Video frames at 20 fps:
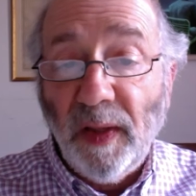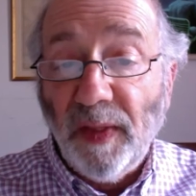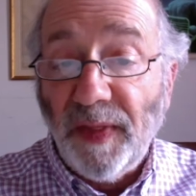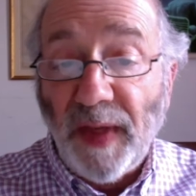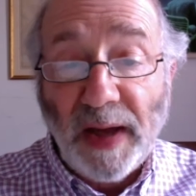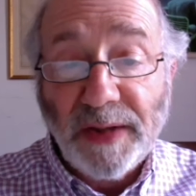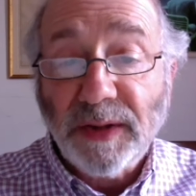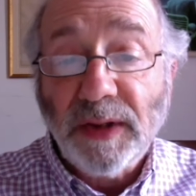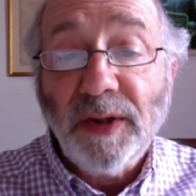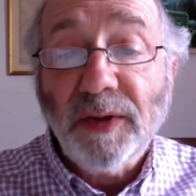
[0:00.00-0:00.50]

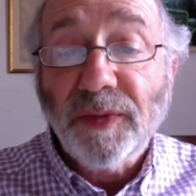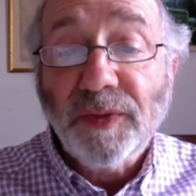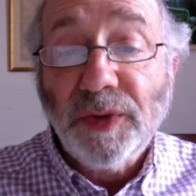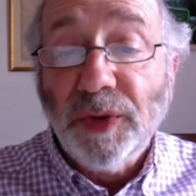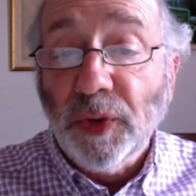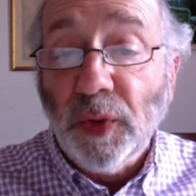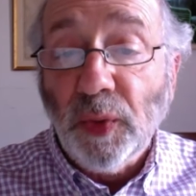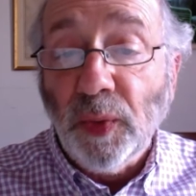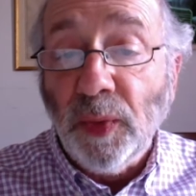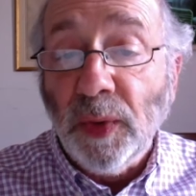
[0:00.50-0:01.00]
That
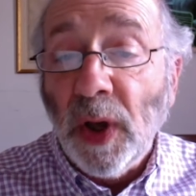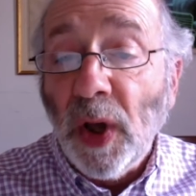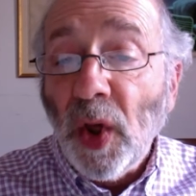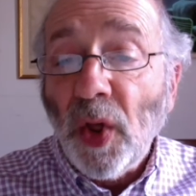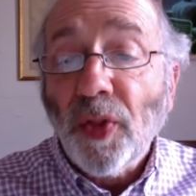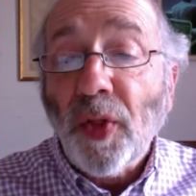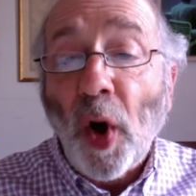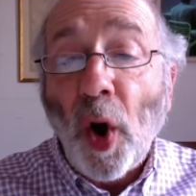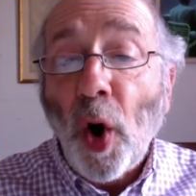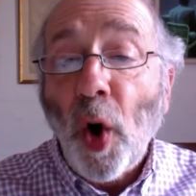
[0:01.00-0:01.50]
afternoon
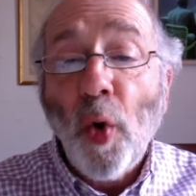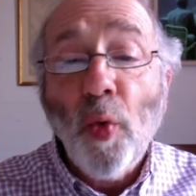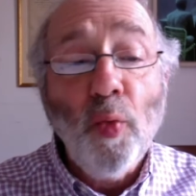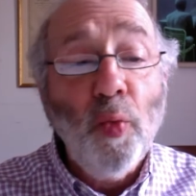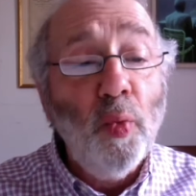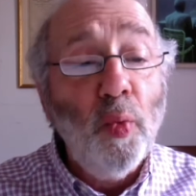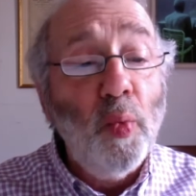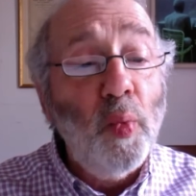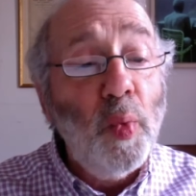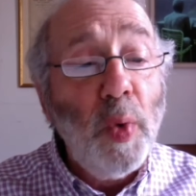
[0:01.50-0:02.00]
the
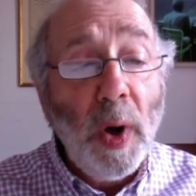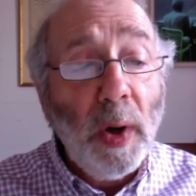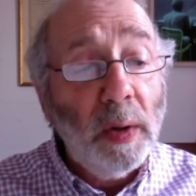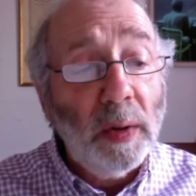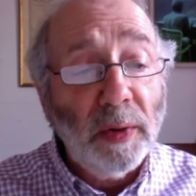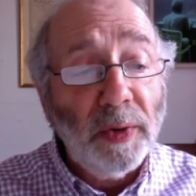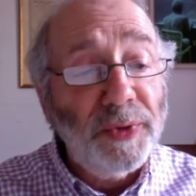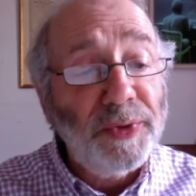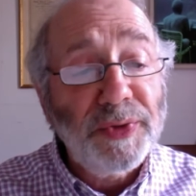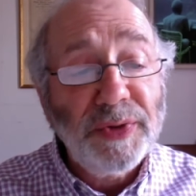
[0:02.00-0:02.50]
whole
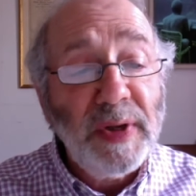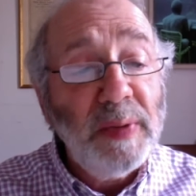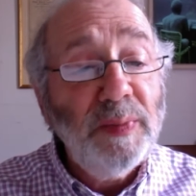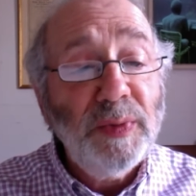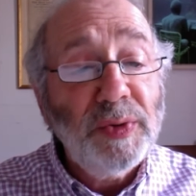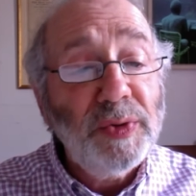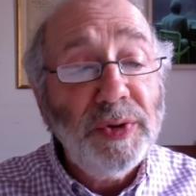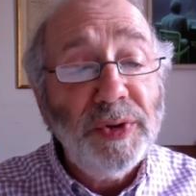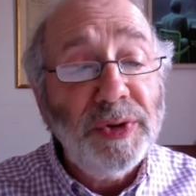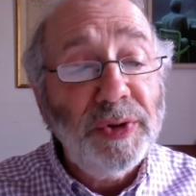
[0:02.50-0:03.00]
world
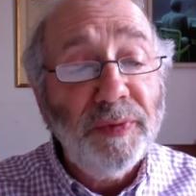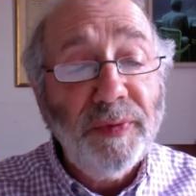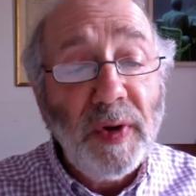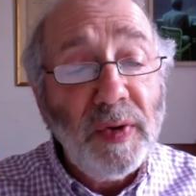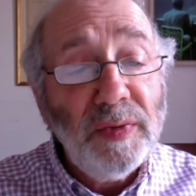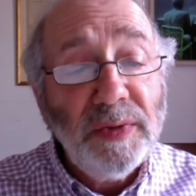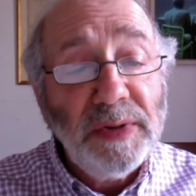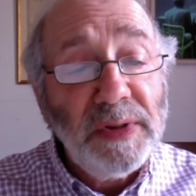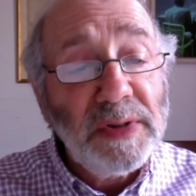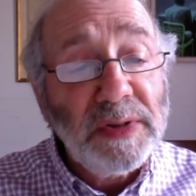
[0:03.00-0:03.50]
seemed to
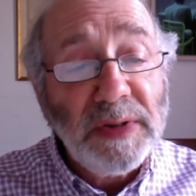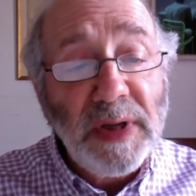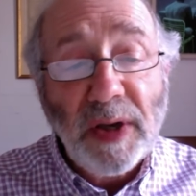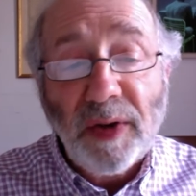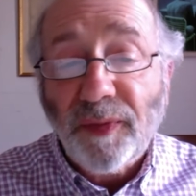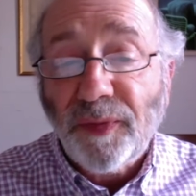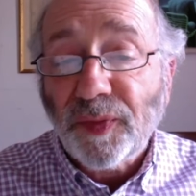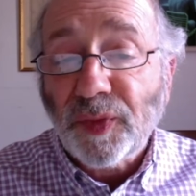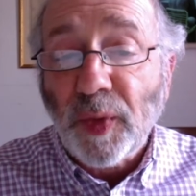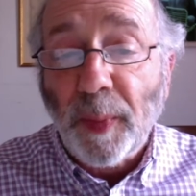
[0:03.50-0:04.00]
devote
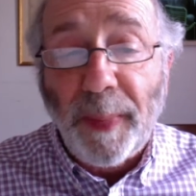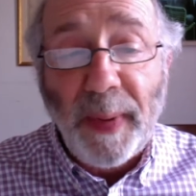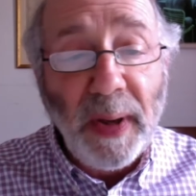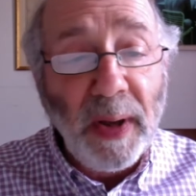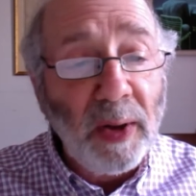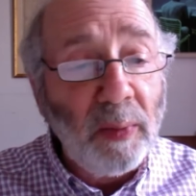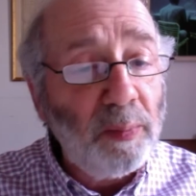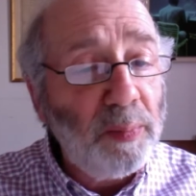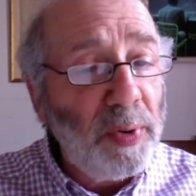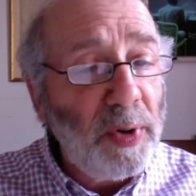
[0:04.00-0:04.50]
itself to
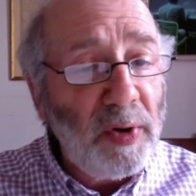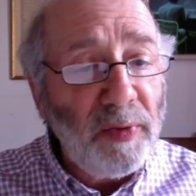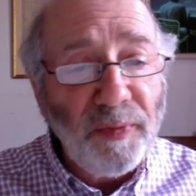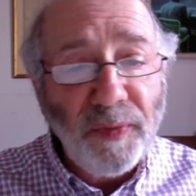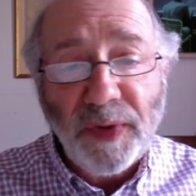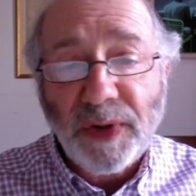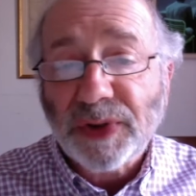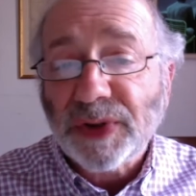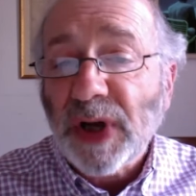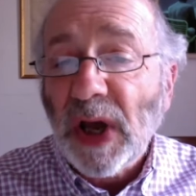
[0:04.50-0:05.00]
being
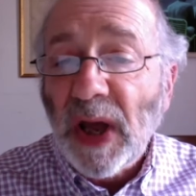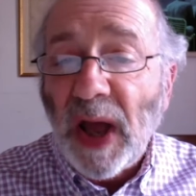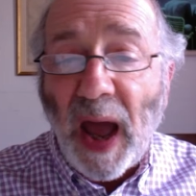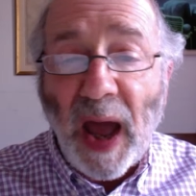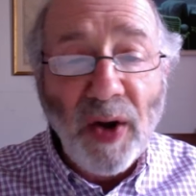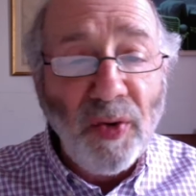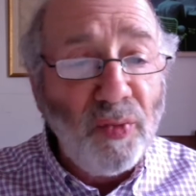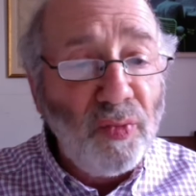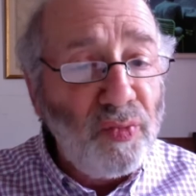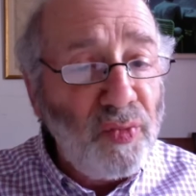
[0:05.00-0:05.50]
perfect
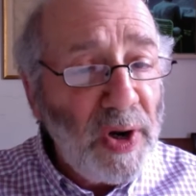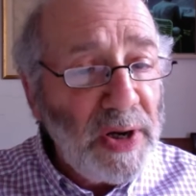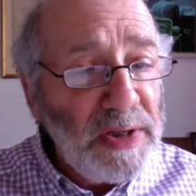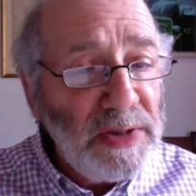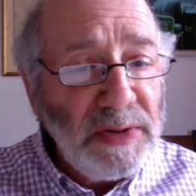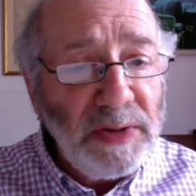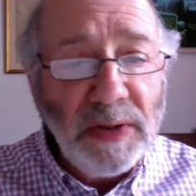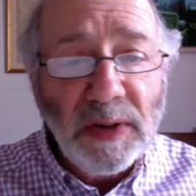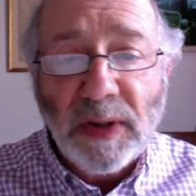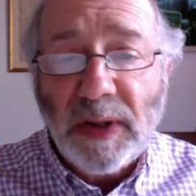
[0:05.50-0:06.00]
and
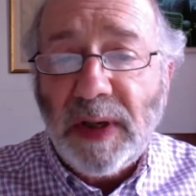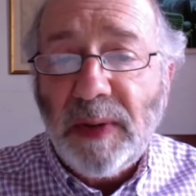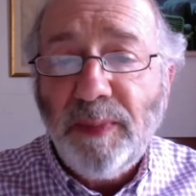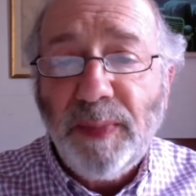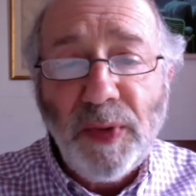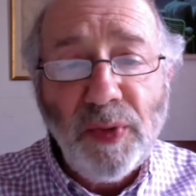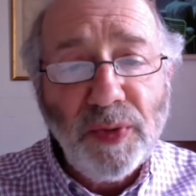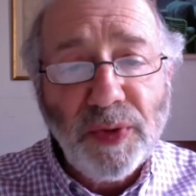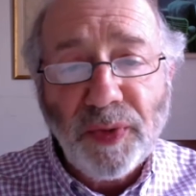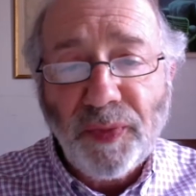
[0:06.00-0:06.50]
radiantly
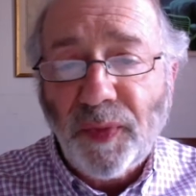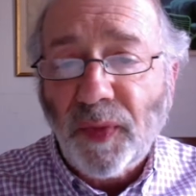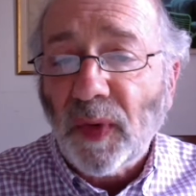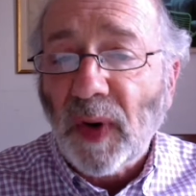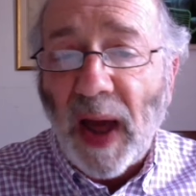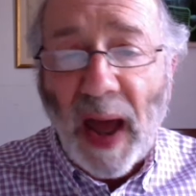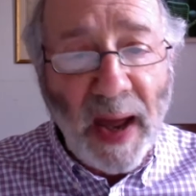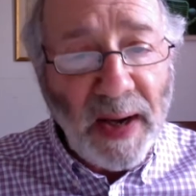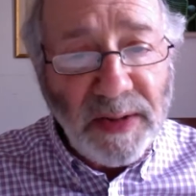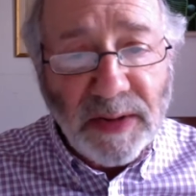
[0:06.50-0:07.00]

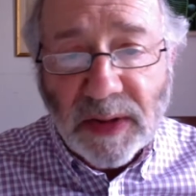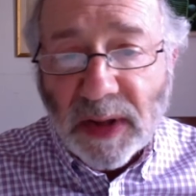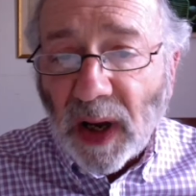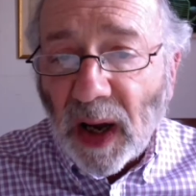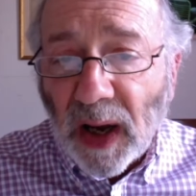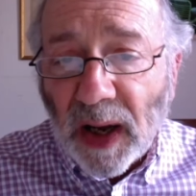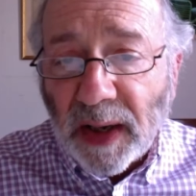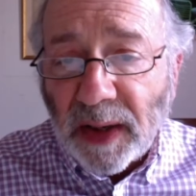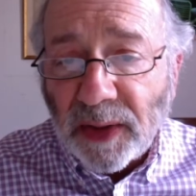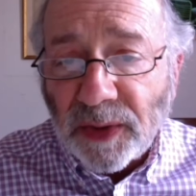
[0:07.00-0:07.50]
beautiful and
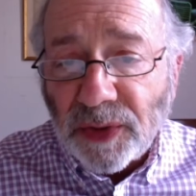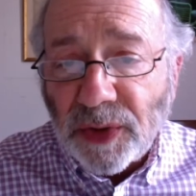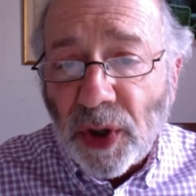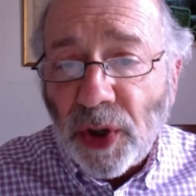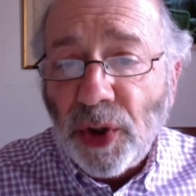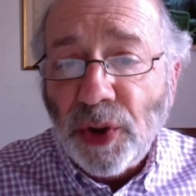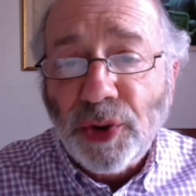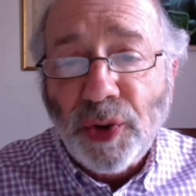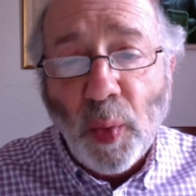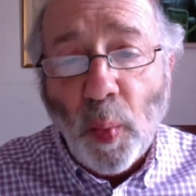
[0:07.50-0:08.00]
kind
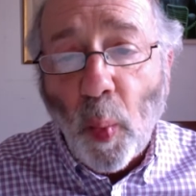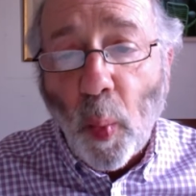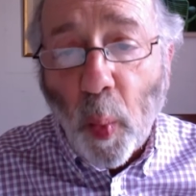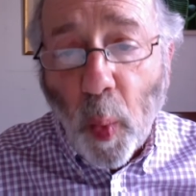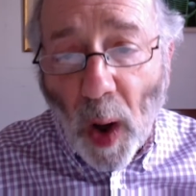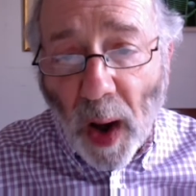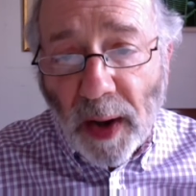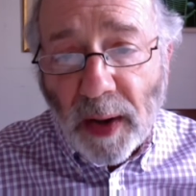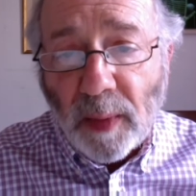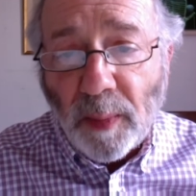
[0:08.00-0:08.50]
to
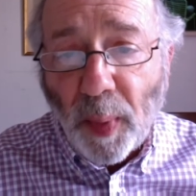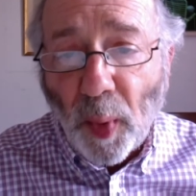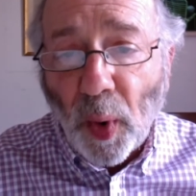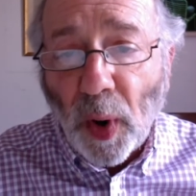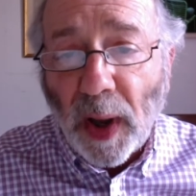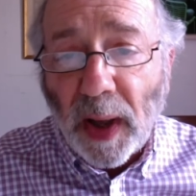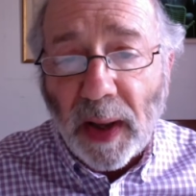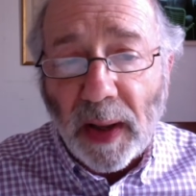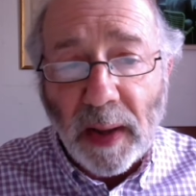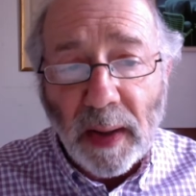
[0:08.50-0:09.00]
one
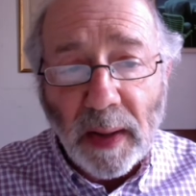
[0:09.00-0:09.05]
boy.